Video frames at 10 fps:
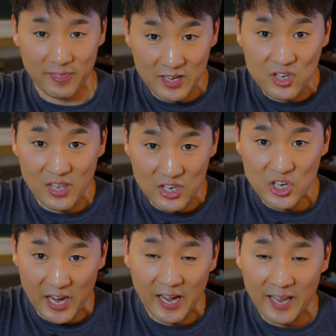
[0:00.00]
that
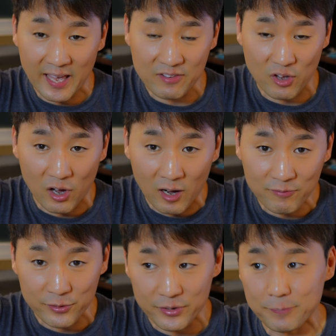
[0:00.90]
DJI has
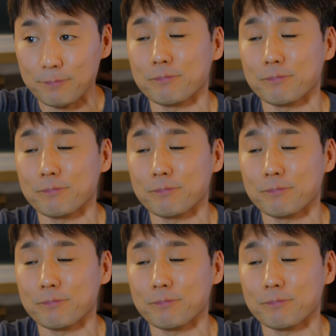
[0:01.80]
offered.